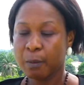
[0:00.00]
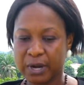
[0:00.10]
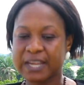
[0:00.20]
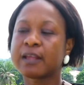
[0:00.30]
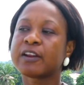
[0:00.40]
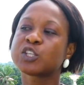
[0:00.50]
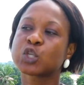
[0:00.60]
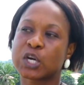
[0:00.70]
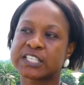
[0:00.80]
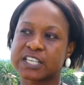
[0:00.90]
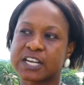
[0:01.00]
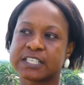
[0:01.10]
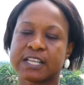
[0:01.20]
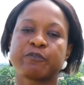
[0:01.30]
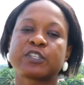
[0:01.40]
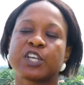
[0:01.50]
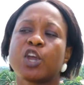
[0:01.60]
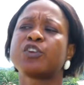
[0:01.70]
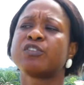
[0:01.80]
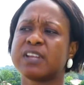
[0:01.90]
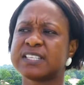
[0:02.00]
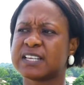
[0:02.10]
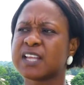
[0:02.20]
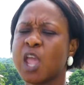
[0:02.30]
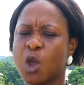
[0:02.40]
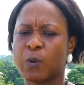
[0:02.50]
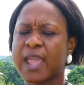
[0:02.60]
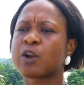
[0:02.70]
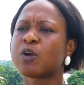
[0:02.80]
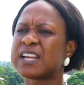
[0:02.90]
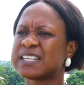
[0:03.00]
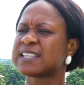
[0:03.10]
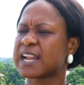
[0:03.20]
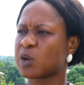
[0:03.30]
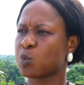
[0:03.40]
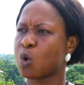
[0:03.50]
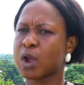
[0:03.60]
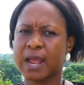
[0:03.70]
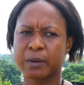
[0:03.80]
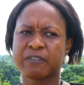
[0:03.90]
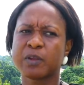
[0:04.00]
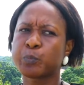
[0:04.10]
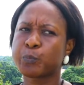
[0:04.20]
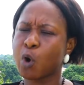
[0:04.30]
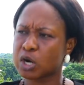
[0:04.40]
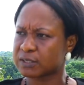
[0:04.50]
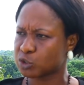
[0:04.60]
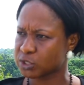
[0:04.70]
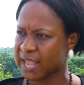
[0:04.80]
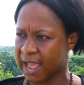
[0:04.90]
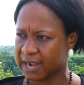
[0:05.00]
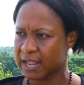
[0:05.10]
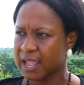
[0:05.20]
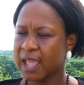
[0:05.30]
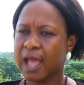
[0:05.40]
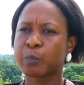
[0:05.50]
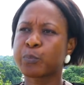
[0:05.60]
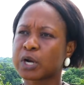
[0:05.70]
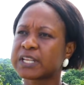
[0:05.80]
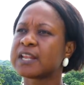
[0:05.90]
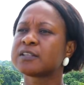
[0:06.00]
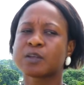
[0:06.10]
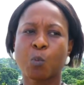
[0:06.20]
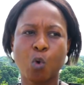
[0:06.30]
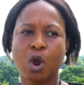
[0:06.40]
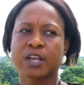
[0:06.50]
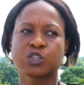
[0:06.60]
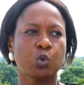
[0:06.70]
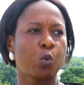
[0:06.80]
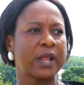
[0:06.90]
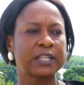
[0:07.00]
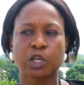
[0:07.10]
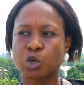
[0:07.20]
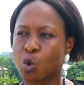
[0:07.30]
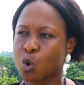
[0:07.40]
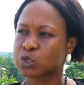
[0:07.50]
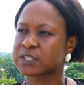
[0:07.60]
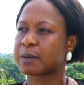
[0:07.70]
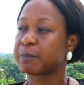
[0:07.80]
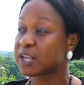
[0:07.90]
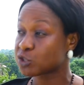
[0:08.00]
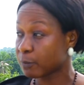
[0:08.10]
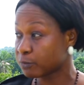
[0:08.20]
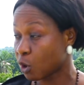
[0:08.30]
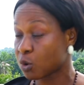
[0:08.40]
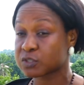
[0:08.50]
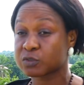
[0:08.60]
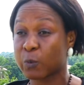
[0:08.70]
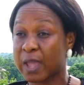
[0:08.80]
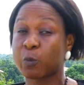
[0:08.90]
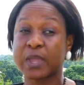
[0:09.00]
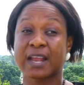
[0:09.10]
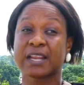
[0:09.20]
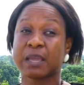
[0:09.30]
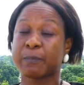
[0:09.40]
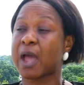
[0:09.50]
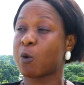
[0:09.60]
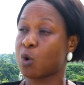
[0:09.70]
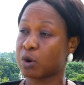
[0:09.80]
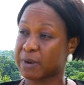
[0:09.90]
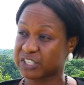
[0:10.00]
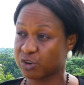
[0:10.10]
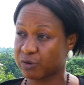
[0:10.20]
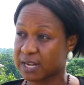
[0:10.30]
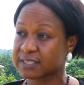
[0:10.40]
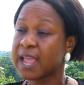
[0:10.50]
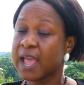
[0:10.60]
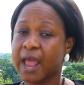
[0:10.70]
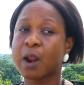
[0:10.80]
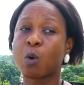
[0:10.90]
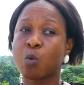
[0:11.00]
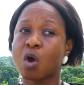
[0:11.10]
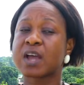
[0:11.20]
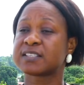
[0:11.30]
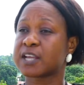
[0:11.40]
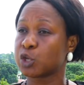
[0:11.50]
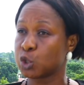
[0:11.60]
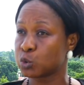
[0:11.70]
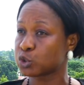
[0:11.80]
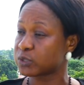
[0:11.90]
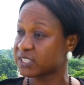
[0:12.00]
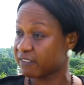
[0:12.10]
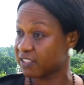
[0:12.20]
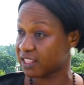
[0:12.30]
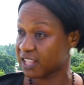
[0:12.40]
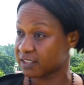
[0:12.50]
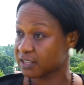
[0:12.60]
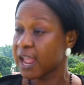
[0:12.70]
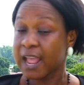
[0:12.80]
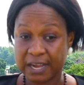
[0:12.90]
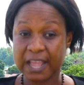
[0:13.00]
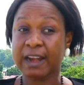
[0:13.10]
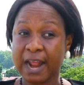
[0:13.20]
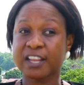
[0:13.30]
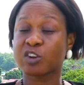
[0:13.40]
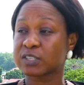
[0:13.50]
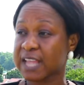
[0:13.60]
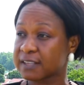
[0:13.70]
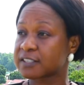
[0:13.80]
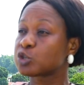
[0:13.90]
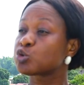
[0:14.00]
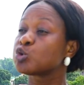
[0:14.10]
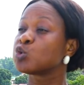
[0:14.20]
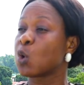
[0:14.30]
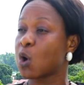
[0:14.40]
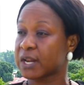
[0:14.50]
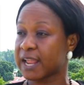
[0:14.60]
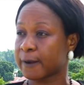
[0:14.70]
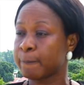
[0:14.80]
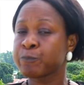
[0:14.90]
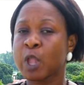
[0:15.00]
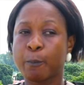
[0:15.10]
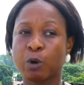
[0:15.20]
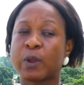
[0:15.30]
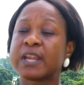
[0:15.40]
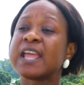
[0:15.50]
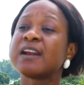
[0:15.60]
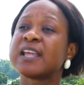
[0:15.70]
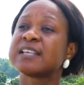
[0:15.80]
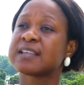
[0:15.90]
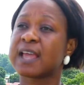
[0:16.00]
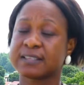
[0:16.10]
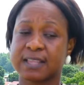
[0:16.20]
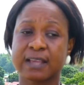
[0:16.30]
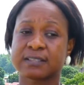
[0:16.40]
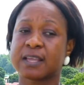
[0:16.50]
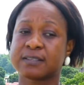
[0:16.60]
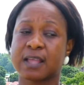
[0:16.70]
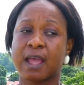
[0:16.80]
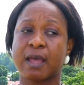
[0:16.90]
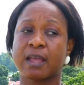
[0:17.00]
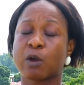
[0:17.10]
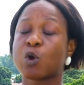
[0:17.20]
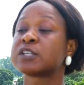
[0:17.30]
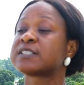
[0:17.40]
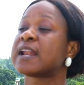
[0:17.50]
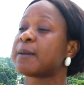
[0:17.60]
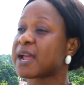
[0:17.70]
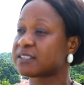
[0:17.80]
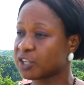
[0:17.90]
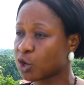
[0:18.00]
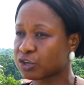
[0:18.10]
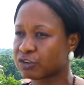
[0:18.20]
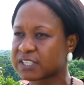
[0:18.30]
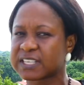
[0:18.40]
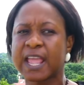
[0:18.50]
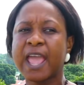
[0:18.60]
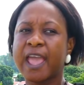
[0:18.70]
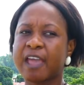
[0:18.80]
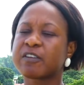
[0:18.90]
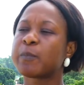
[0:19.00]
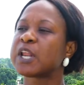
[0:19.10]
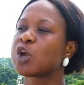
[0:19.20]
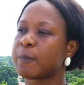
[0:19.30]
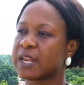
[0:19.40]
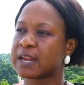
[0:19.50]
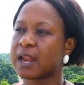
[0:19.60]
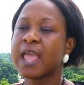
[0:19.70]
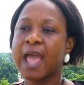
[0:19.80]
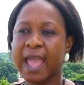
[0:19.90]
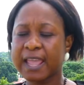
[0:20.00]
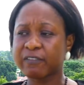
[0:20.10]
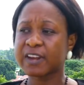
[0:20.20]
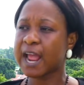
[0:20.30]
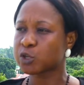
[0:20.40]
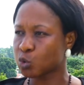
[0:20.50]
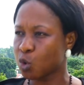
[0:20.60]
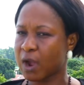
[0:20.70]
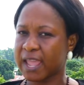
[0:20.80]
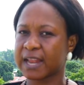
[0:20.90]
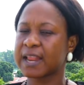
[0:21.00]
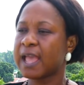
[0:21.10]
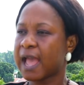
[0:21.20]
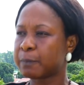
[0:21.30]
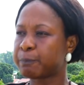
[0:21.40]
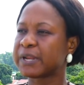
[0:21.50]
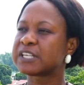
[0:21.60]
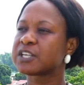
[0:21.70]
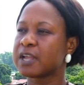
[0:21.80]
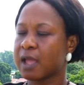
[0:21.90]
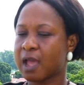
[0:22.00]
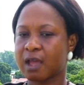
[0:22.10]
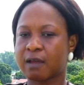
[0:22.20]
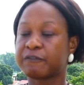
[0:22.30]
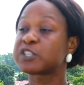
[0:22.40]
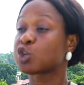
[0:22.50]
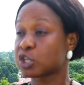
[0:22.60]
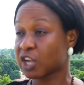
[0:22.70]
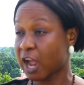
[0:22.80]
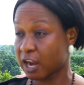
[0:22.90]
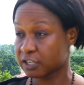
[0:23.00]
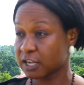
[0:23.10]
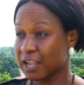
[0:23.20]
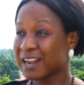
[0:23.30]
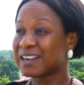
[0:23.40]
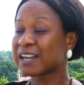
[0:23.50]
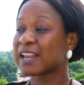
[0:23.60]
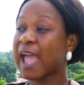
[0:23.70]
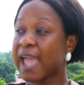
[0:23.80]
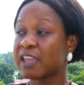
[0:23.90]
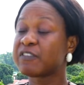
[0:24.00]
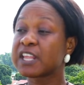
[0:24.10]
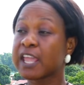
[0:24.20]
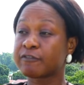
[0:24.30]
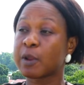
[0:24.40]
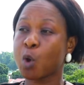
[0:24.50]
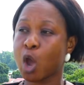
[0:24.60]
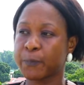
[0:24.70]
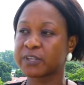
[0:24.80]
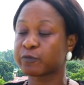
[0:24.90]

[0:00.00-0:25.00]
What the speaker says: But they raised concerns that for security reasons, we had already started work and even poured sand and brought in some workers to weld the doors and make some doors where we can keep our work materials and our workers can use to save their things. They granted us access to do all that. But when they raised a concern about security reason, everybody coming in, I even had to go ahead and print visitors cards that I even gave them copies